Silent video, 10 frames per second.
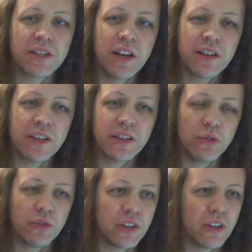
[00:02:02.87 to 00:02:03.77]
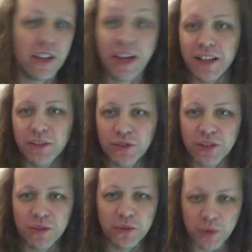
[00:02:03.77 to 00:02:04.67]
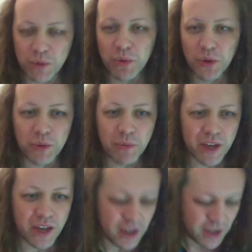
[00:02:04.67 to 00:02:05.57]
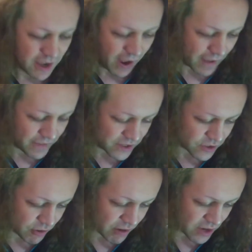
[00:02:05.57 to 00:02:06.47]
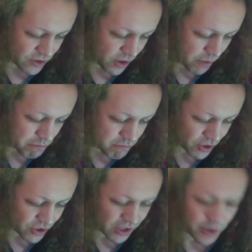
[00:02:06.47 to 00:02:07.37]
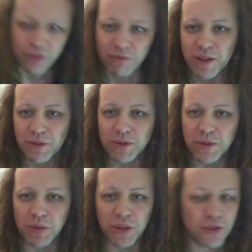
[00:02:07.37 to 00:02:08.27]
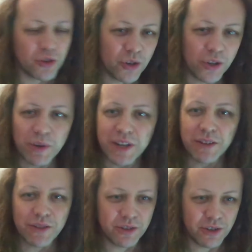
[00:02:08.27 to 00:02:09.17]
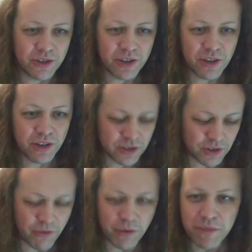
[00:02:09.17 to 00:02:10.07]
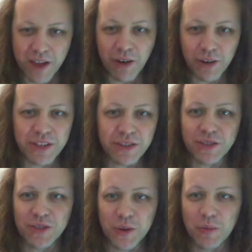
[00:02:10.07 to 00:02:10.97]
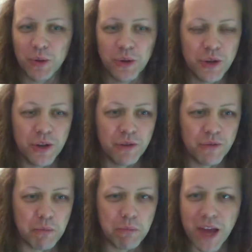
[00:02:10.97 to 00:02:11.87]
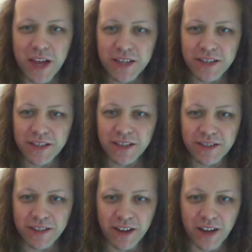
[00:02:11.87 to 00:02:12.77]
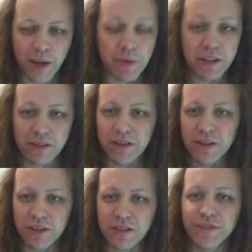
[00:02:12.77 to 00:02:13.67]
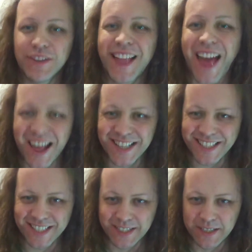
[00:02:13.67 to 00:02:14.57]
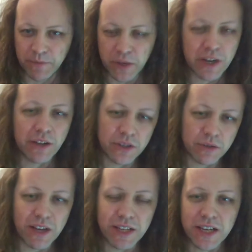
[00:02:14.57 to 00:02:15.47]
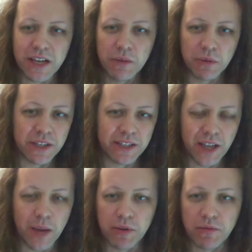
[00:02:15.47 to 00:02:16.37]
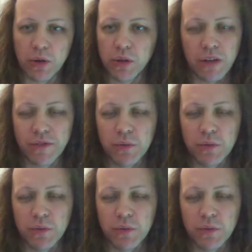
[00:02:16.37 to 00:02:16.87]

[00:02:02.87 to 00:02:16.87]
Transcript: signals are not line level signals, we can put them here, and this creates a much lower frequency response all the way down to 30 hertz. So from now on these are suitable for bass guitar. I mean 30 hertz flat. They go down to 20 with a slight bit of roll off. You